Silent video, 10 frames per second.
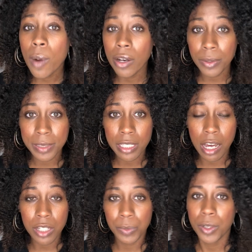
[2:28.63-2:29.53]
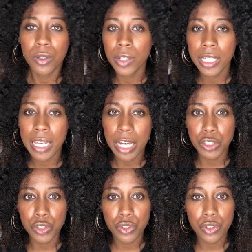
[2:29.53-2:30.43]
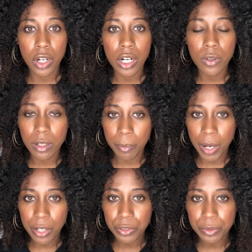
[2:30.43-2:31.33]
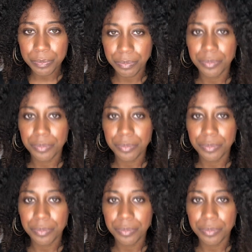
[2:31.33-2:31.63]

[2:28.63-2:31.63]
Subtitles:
while he was in the hospital, he had to start on a bottle.